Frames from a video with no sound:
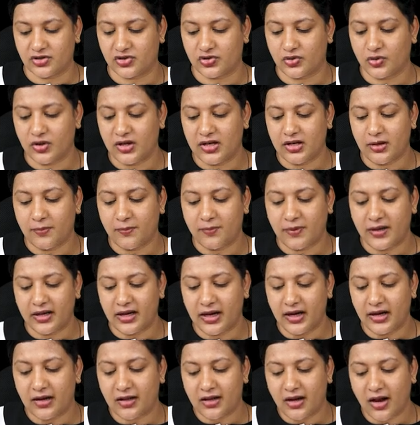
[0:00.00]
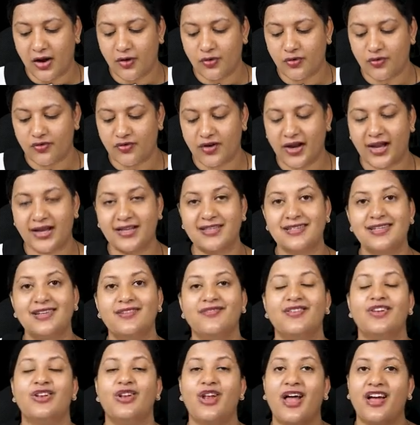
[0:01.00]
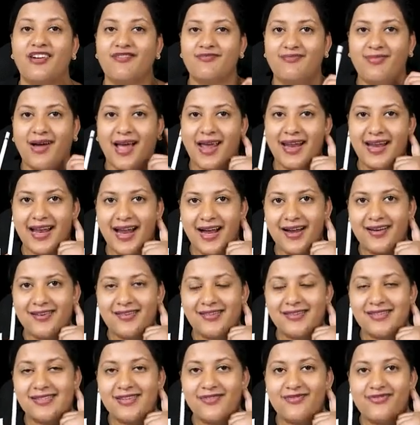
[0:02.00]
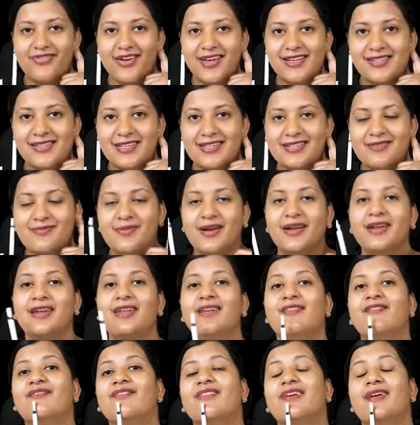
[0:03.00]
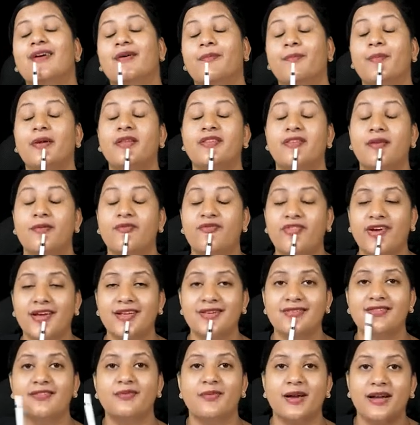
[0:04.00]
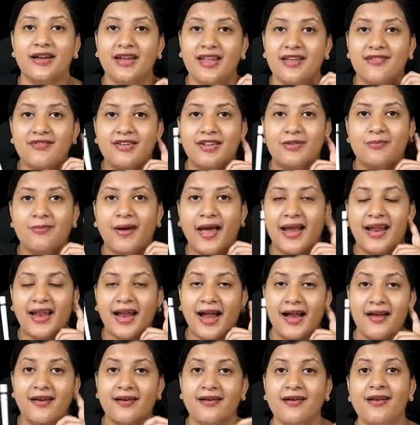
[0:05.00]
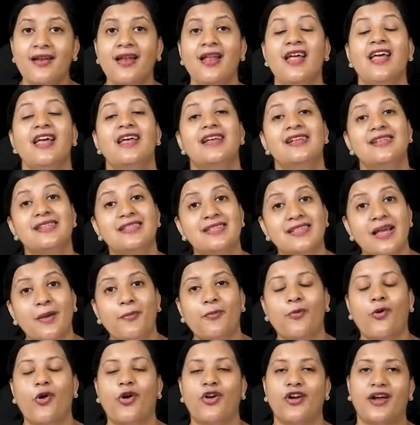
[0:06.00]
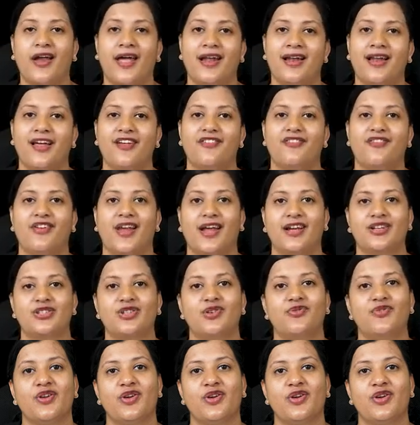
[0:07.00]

So in a parade ground fracture, we will have bilateral symphysis menti with bilateral subcondylar fracture.